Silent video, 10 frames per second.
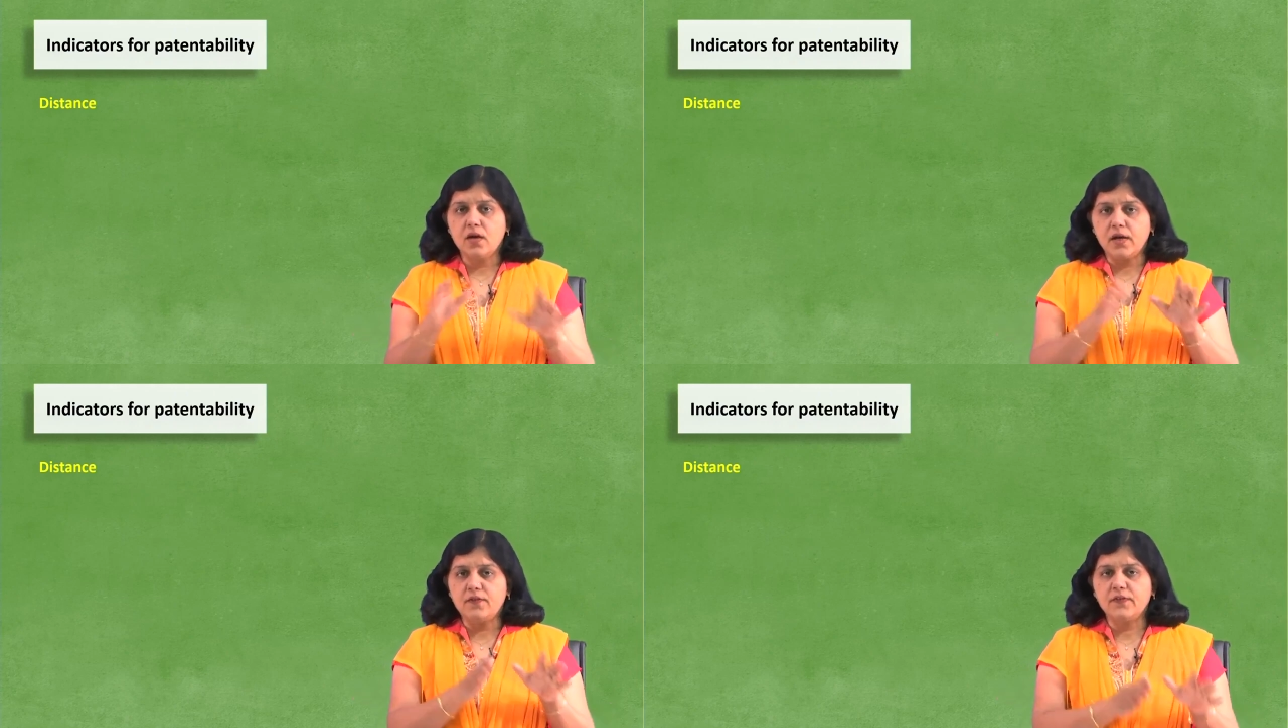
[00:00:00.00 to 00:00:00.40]

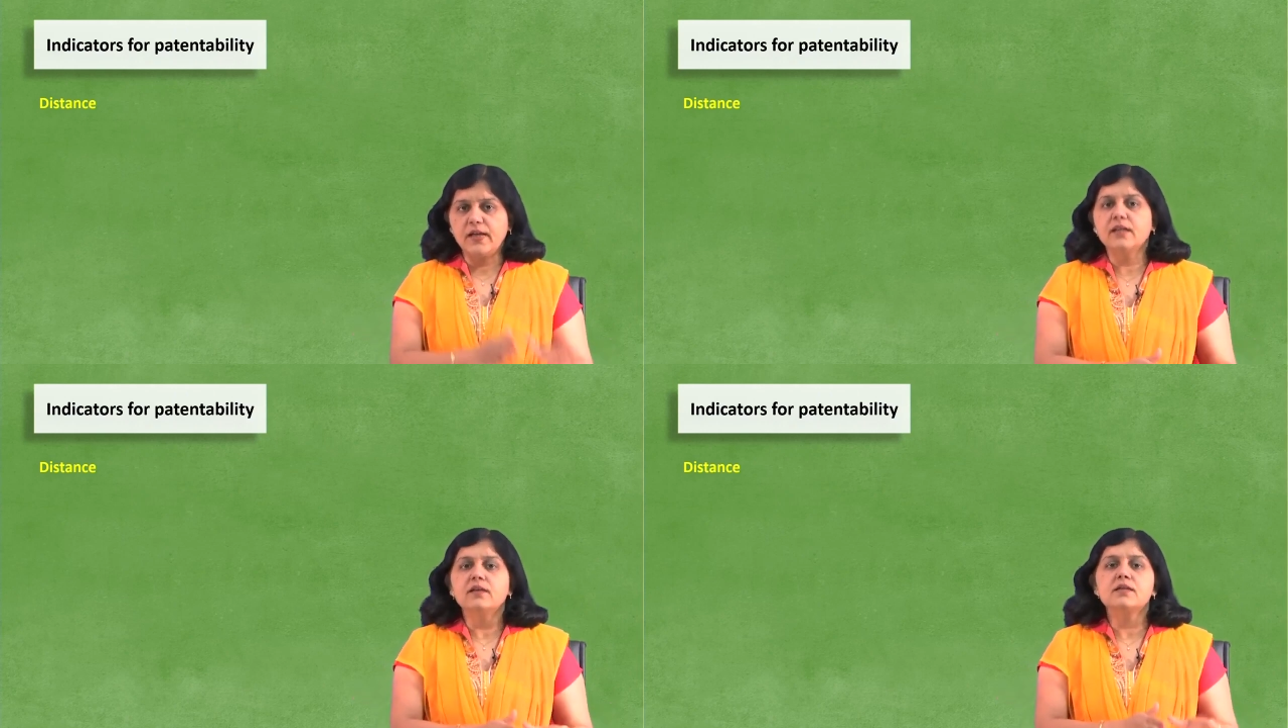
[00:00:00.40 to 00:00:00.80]
if
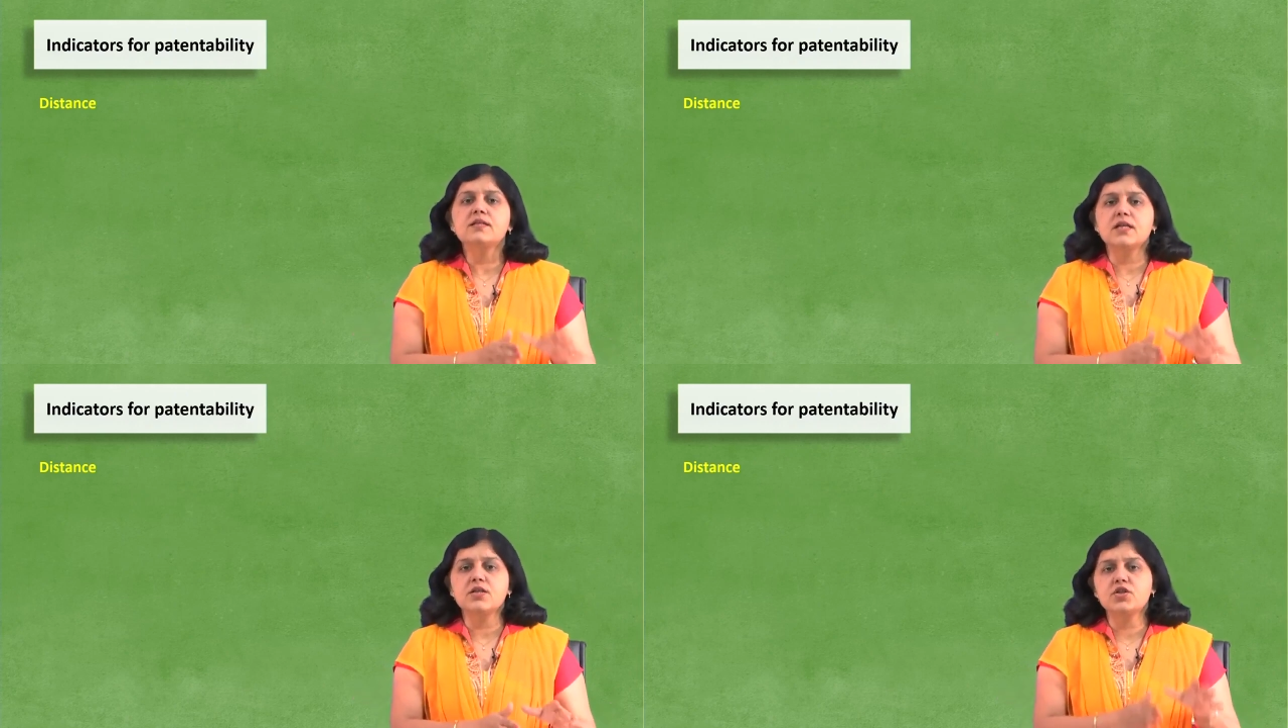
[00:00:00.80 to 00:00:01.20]
10
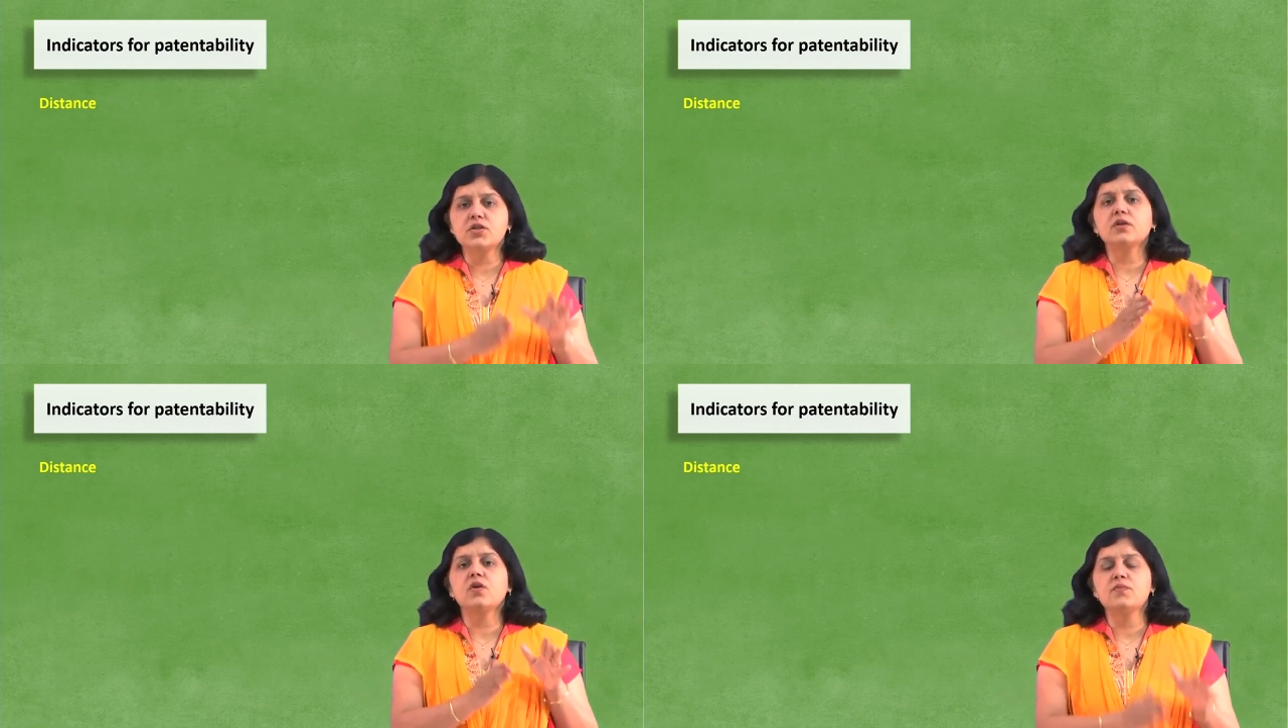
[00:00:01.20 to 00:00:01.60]

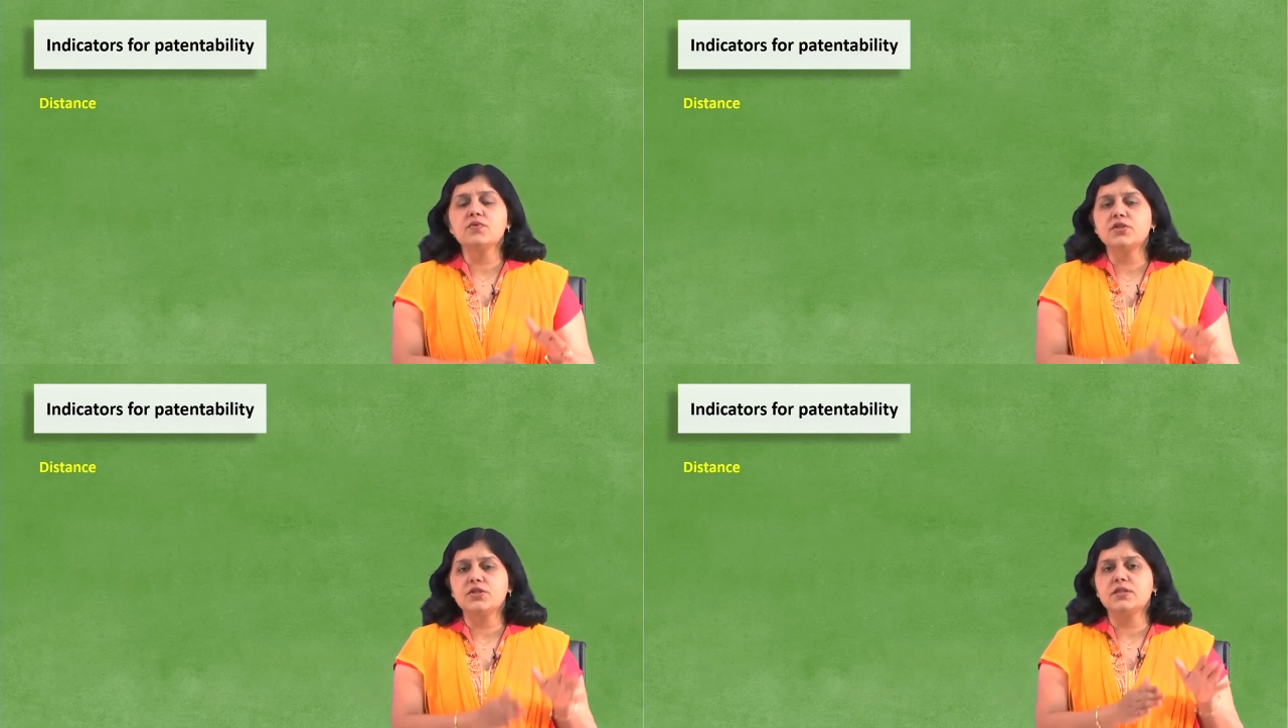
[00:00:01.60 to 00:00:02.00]
such
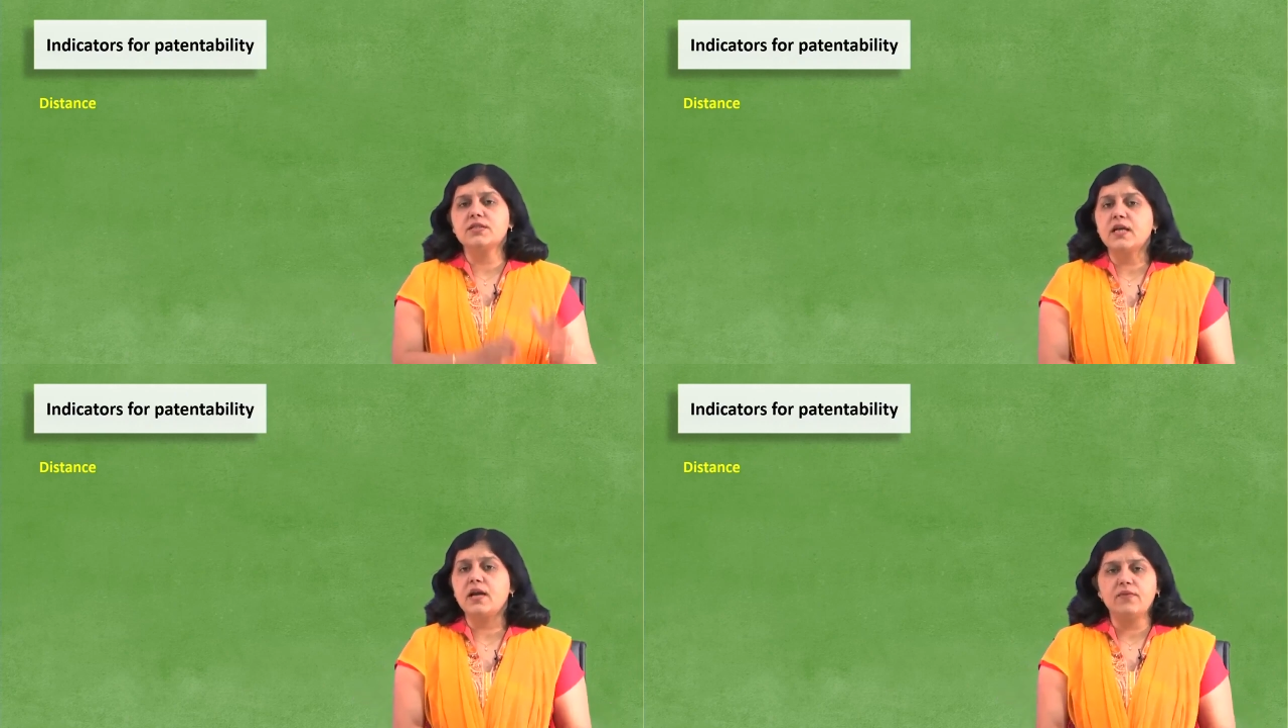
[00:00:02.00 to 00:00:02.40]

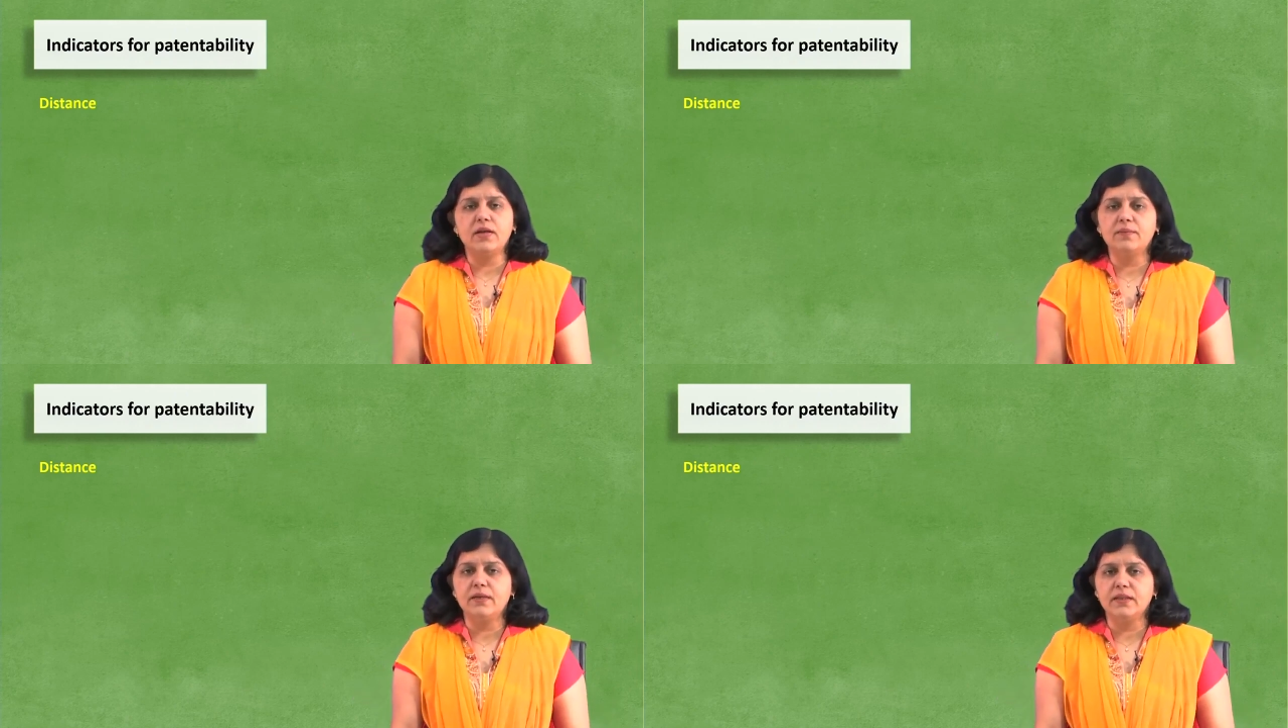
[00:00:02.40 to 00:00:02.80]
compositions are
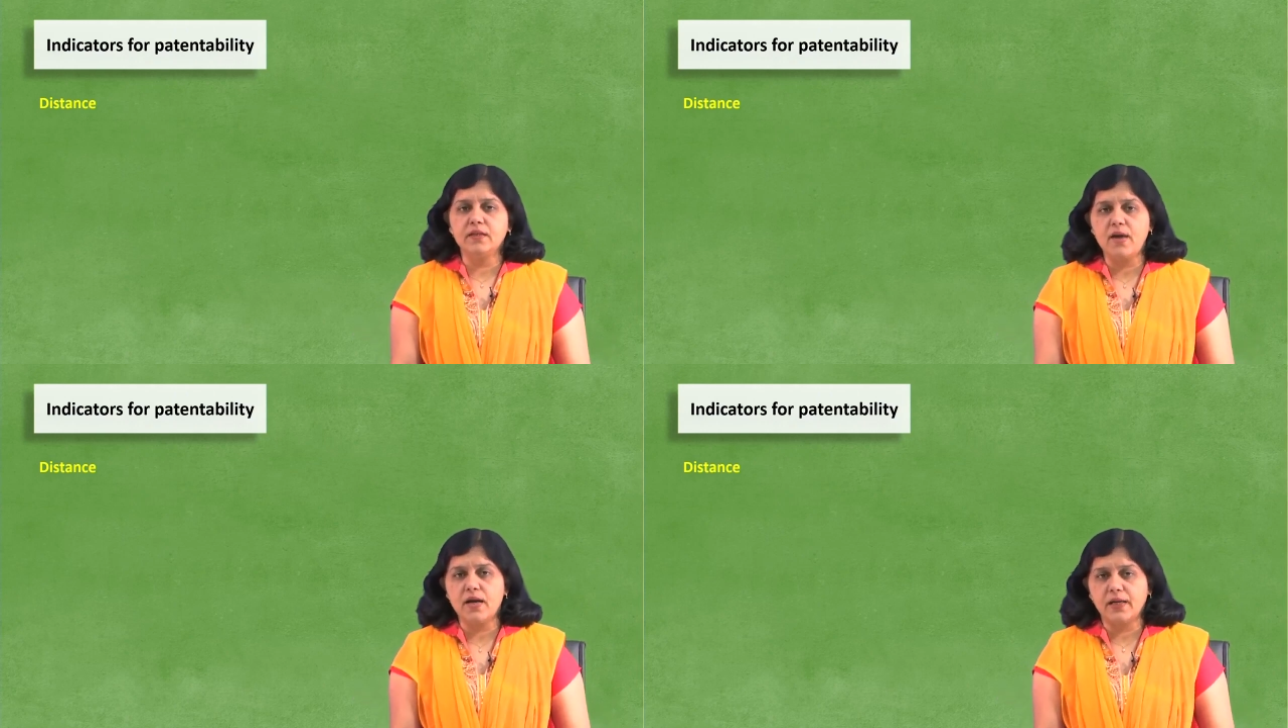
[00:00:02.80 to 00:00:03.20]
available in
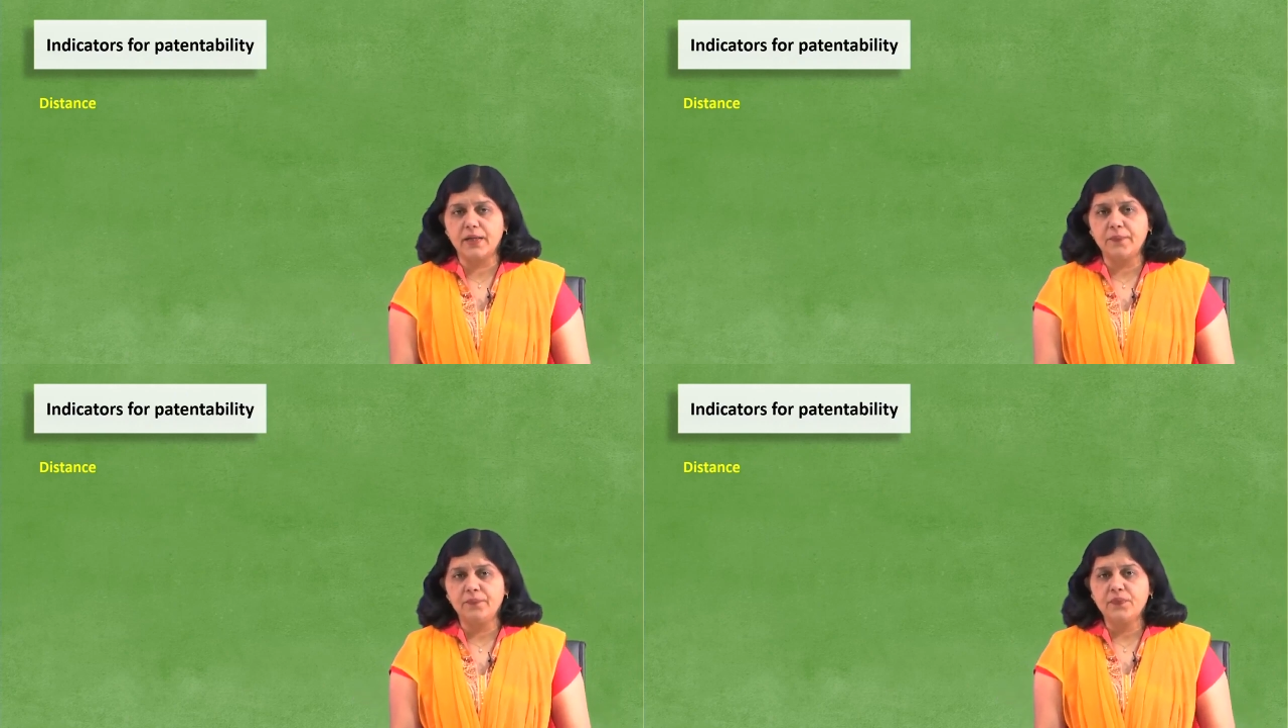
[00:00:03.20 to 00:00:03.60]
the market.